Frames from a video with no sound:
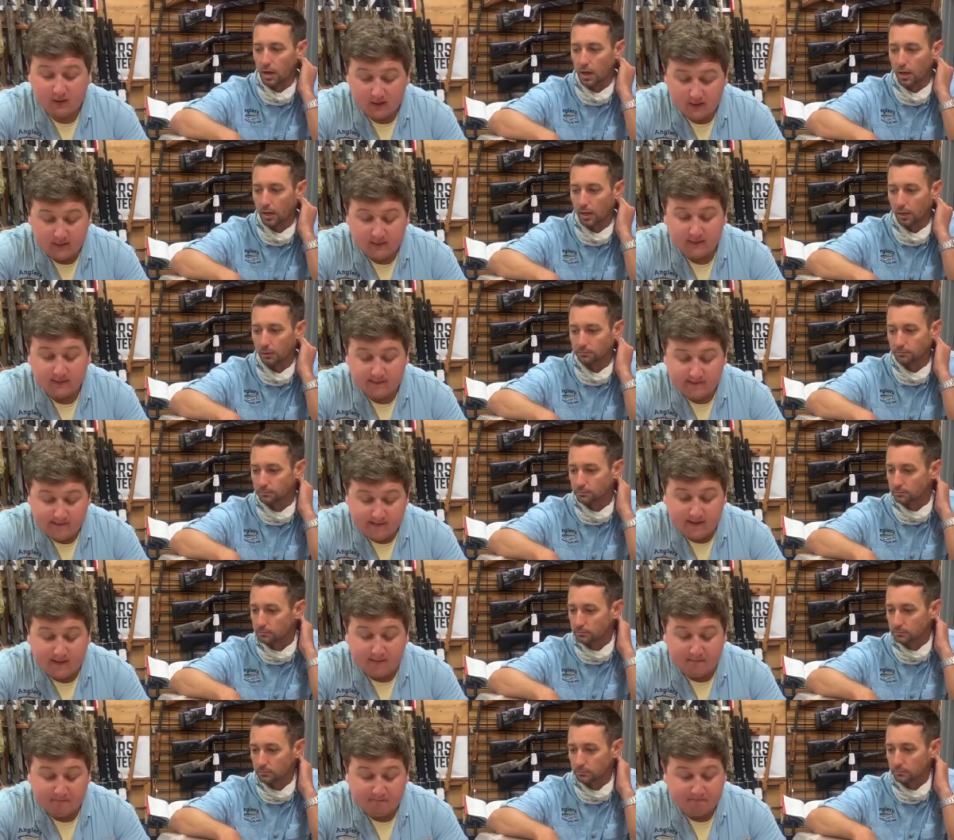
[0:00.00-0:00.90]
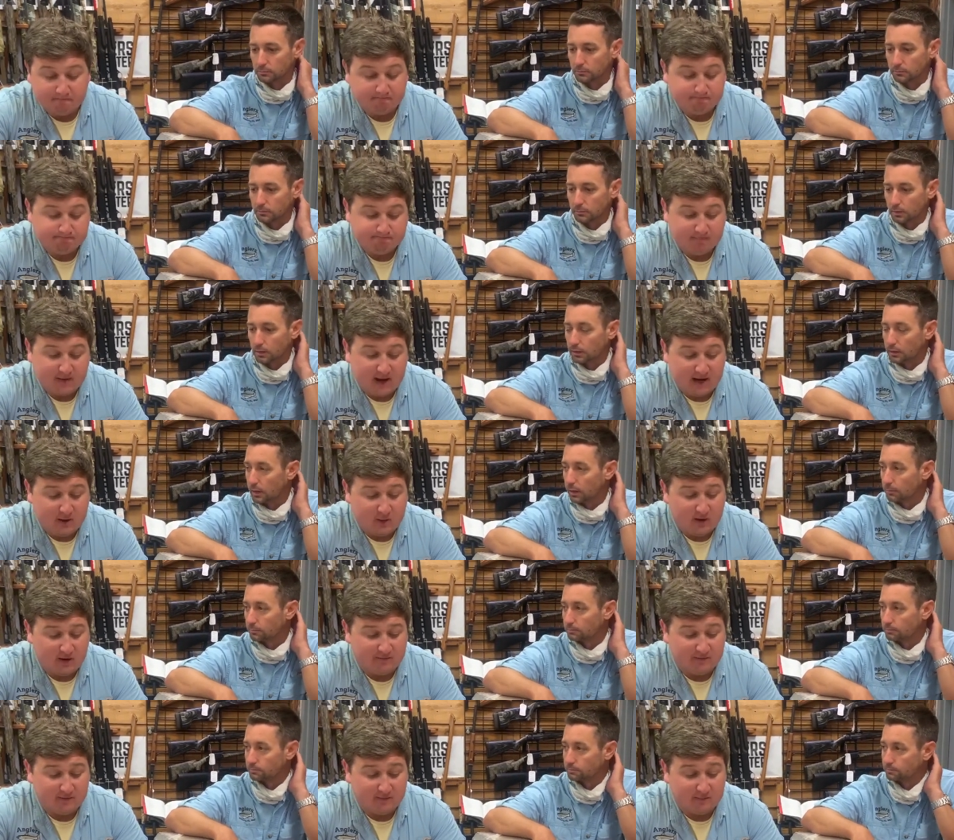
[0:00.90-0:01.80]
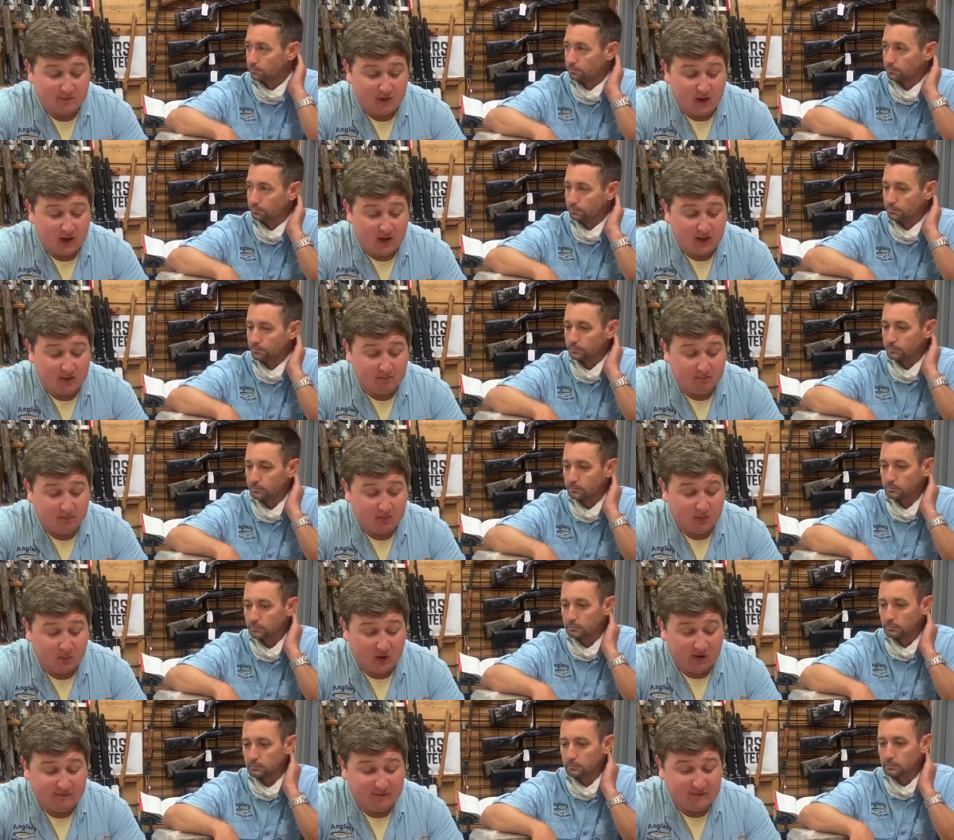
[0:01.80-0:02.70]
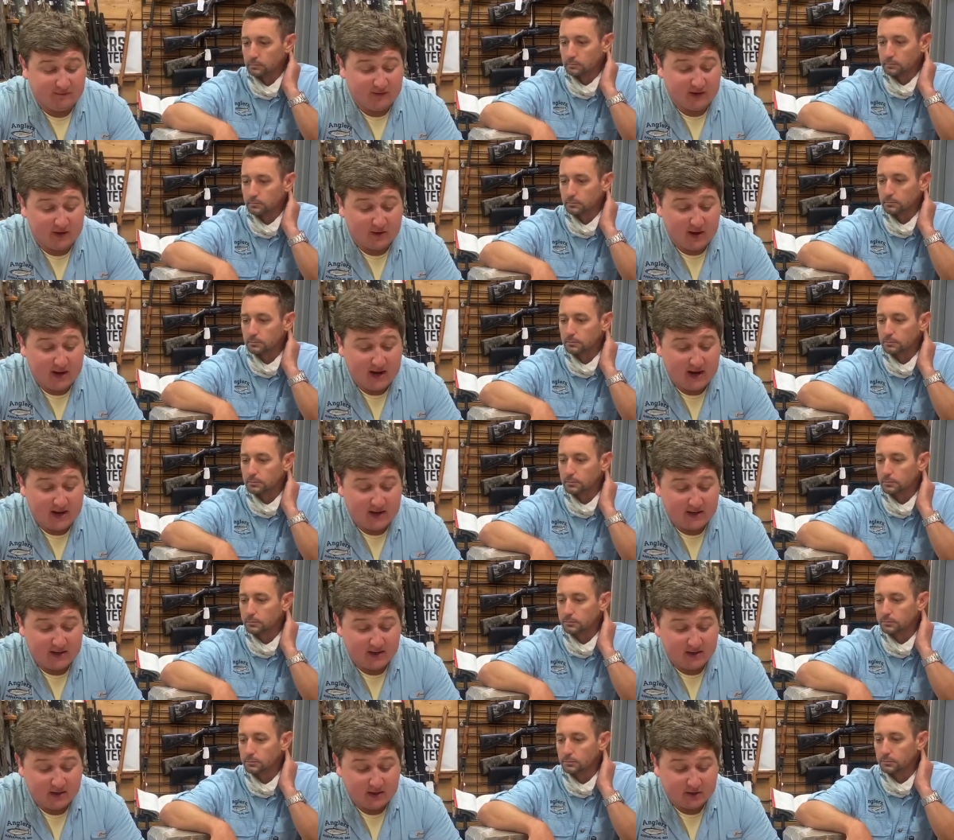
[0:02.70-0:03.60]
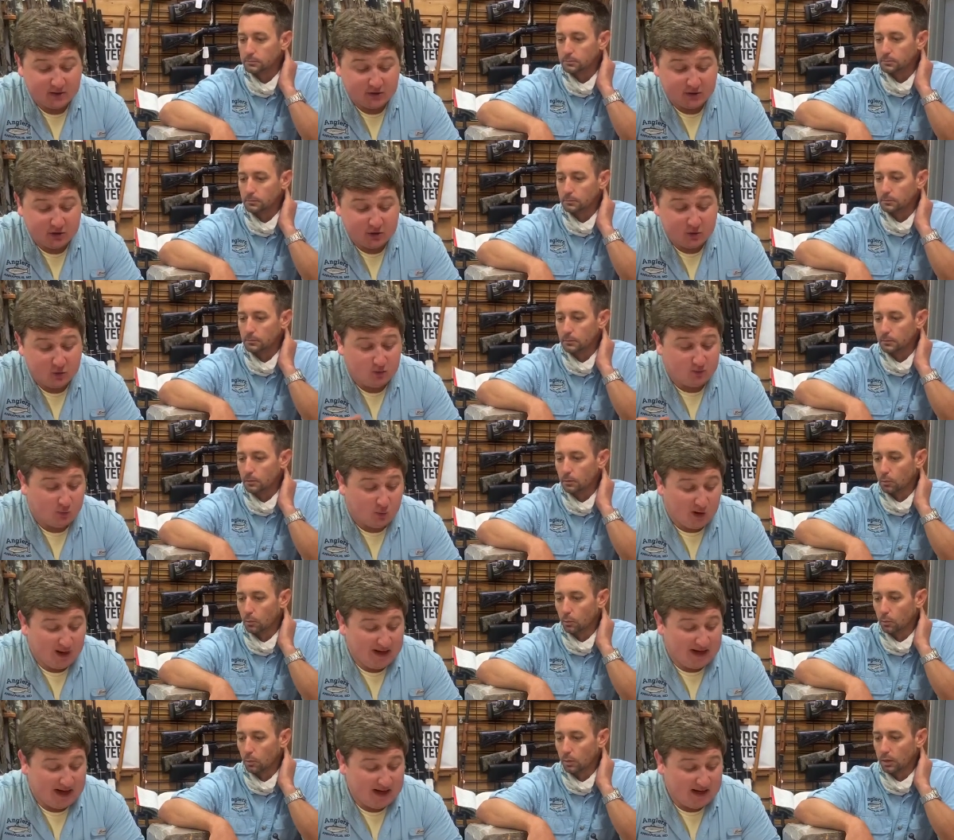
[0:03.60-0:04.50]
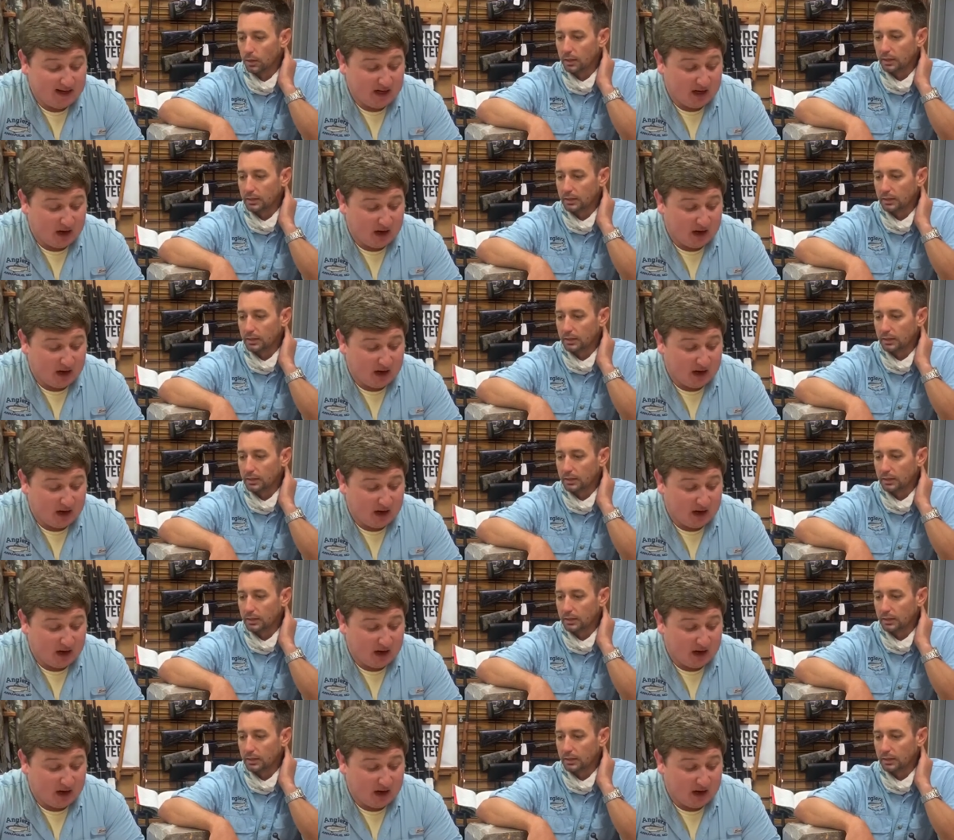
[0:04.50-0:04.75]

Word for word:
Speaker 1: Um, yep. Anywhere from um, 150 grain to 180